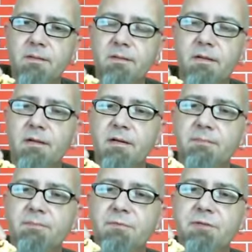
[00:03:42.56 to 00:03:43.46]

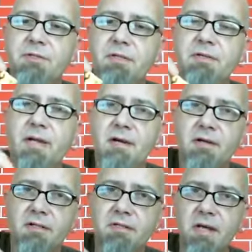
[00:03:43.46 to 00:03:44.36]
um,
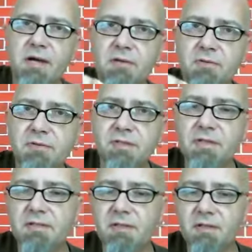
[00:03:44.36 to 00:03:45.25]
generic taco
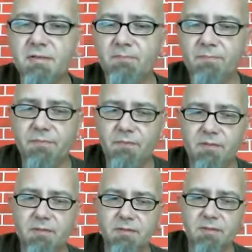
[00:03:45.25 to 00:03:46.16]
seasoning
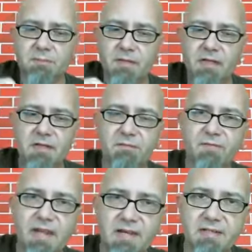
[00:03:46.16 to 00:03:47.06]
is and it's
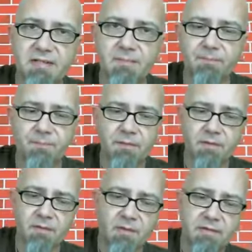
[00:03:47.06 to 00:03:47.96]
faint.
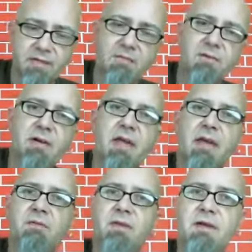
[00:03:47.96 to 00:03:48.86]
It's not very
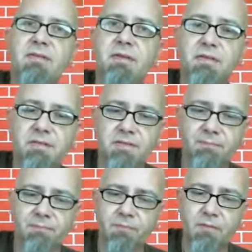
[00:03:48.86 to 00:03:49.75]
heavy on this.
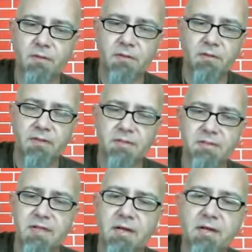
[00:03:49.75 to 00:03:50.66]

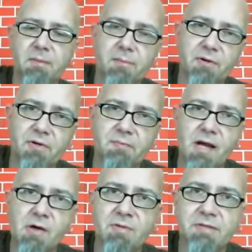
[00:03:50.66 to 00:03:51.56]
It's not going to burn your
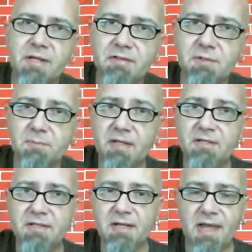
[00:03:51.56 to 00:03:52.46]
mouth. It's not
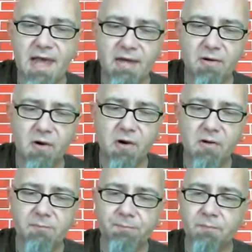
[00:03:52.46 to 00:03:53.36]
spicy at
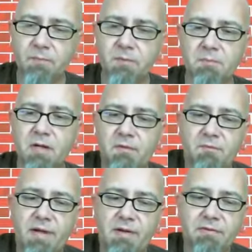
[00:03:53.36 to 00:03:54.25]
all. Matter of
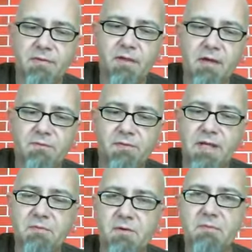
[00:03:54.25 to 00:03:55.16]
fact, the
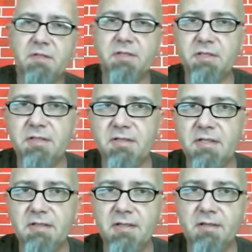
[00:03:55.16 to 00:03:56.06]
flavor of the chili
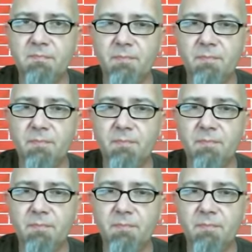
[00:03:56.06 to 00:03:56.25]
seasoning